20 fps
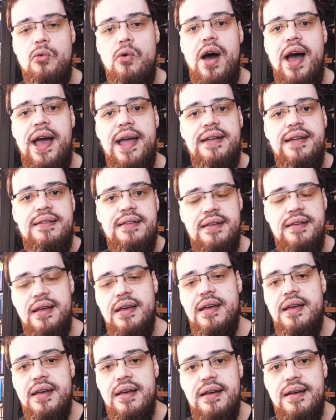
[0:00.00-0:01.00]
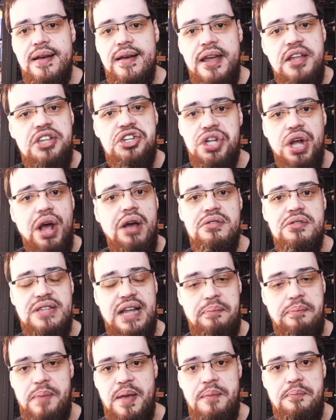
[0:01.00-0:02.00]
Why? It shows
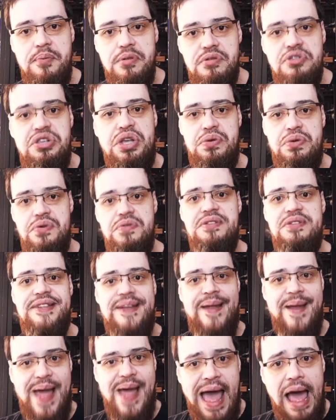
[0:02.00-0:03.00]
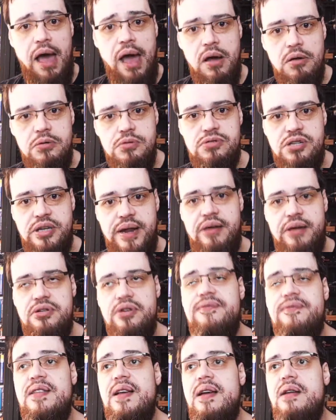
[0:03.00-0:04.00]
that people tuned out
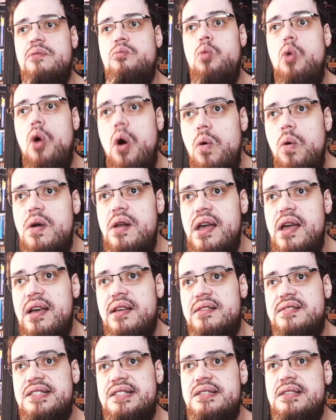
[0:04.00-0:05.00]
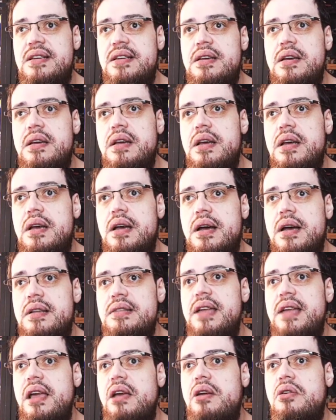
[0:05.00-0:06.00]
of that wokeness.
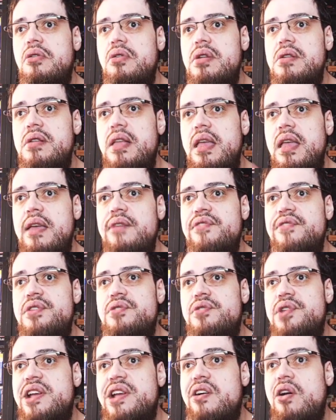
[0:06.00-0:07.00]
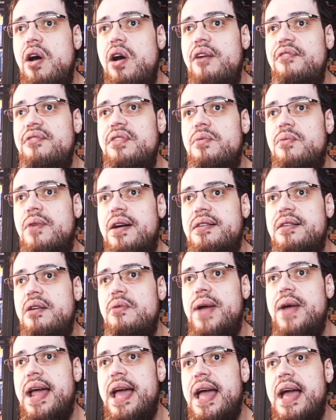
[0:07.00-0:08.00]
And they couldn't even recover what they
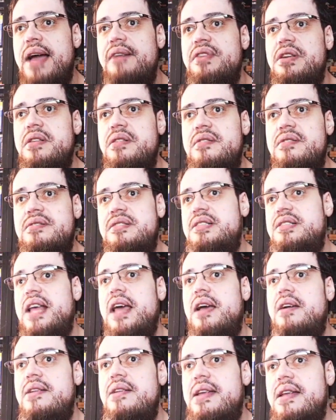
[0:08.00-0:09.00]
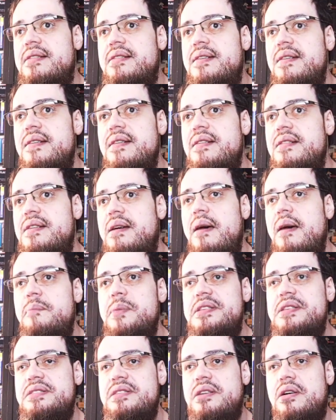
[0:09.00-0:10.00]
were having on the second and third
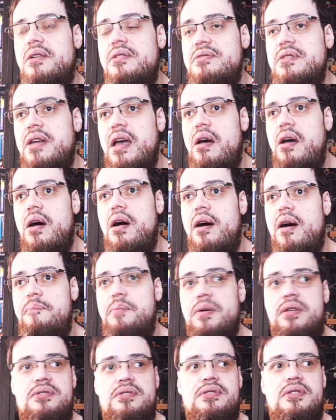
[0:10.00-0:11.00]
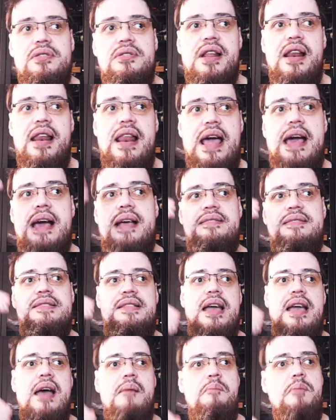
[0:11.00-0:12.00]
episode up until the last
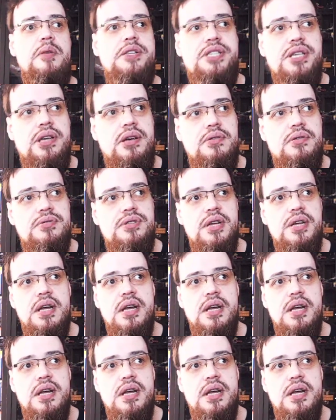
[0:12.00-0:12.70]
episode.